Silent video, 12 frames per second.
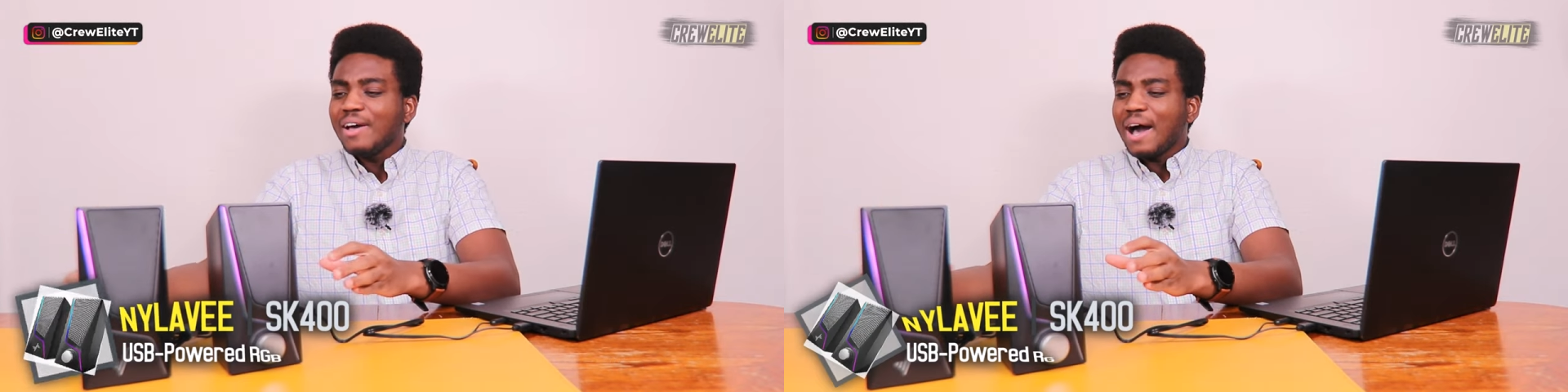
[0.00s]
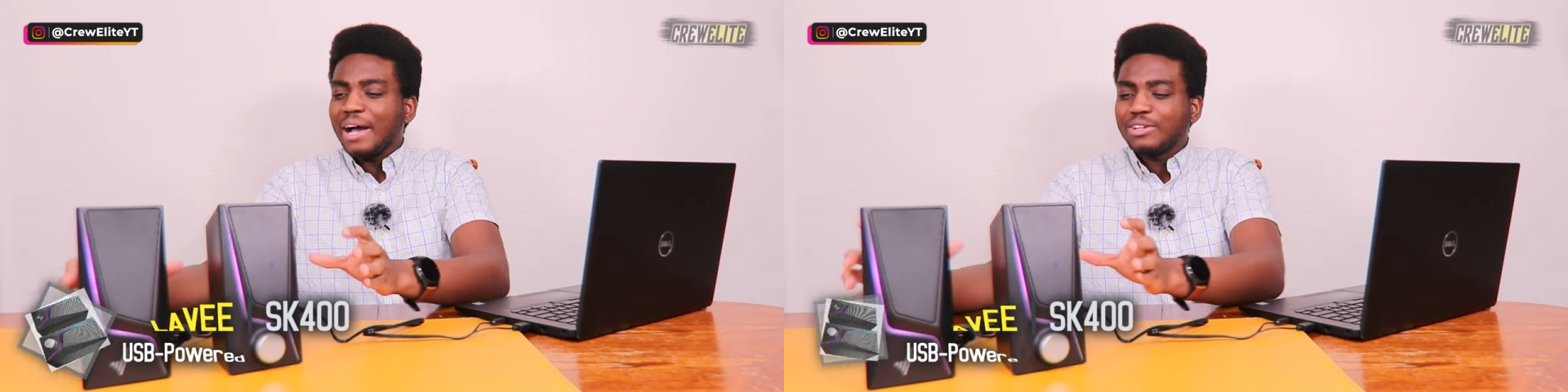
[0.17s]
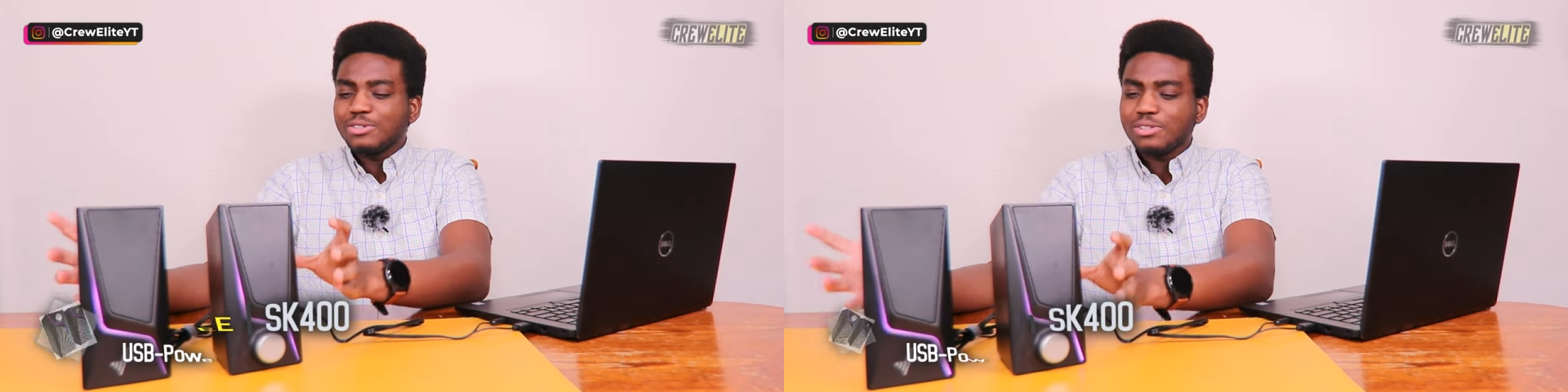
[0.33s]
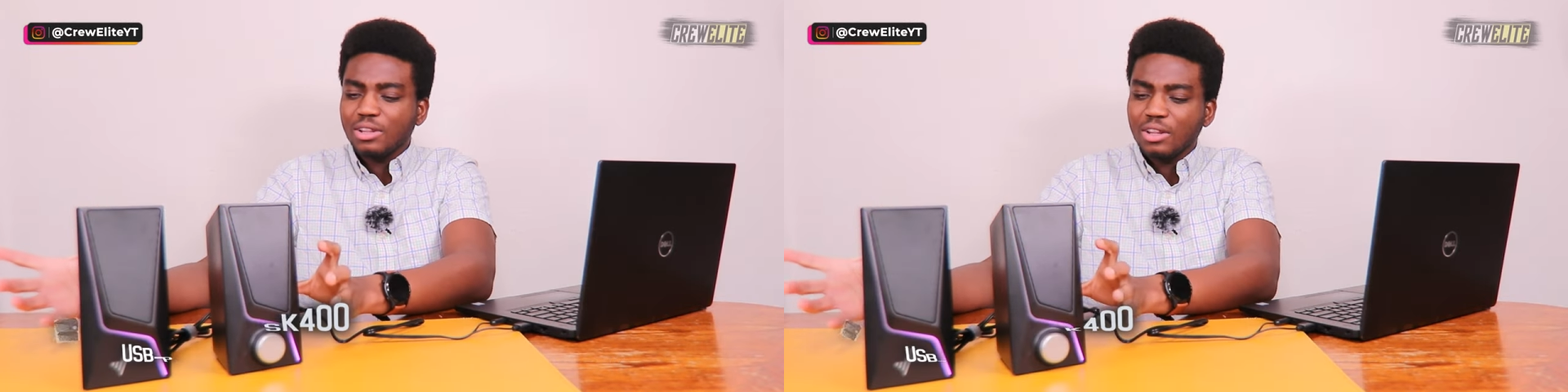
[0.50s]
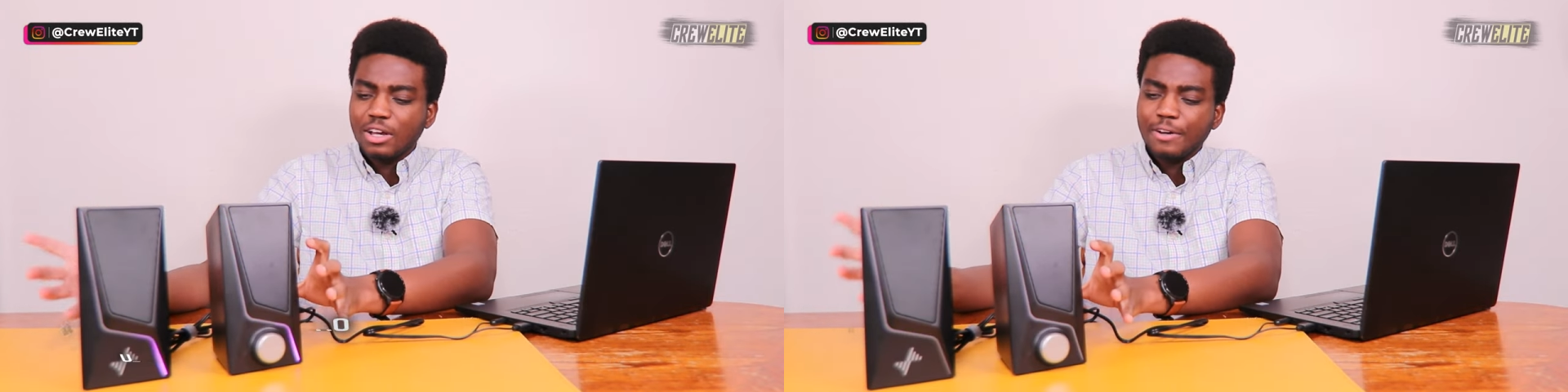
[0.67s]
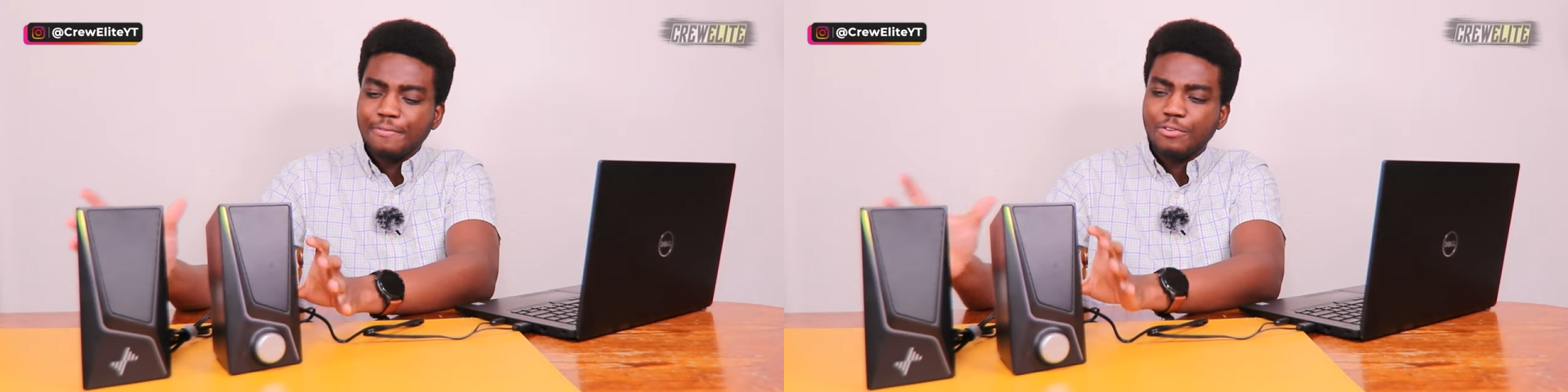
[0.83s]
I just
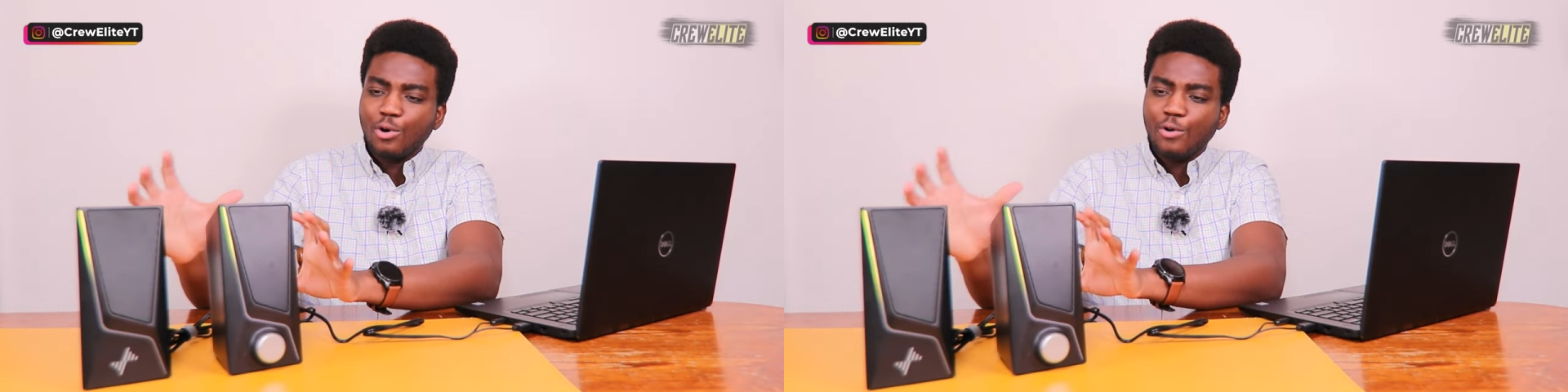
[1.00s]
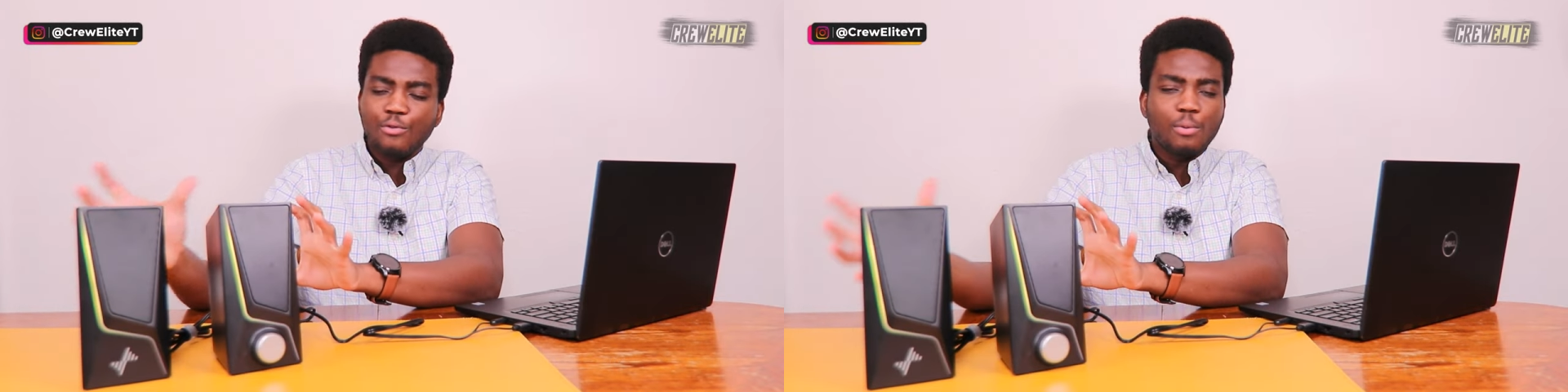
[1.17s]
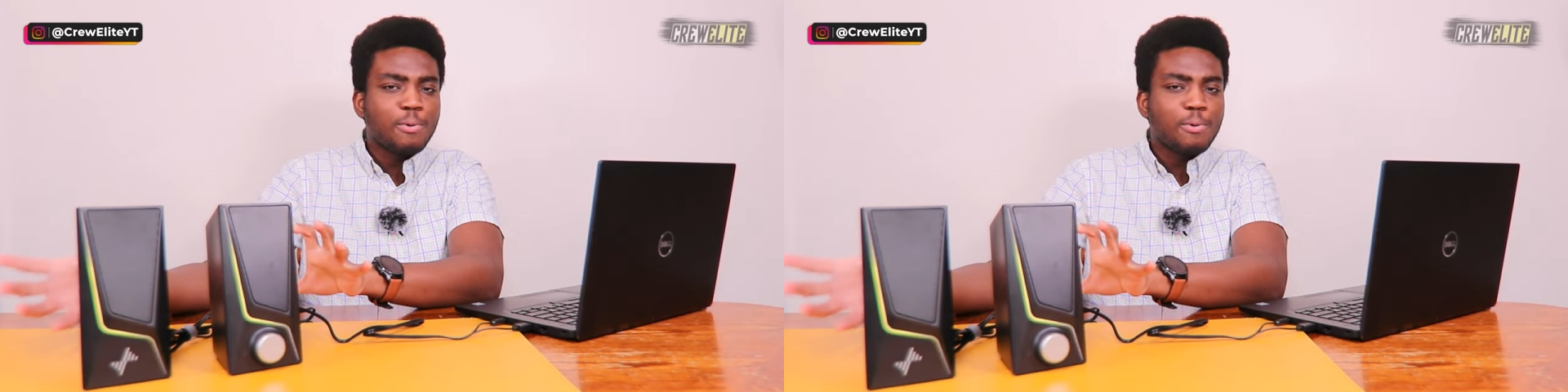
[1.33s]
love the overall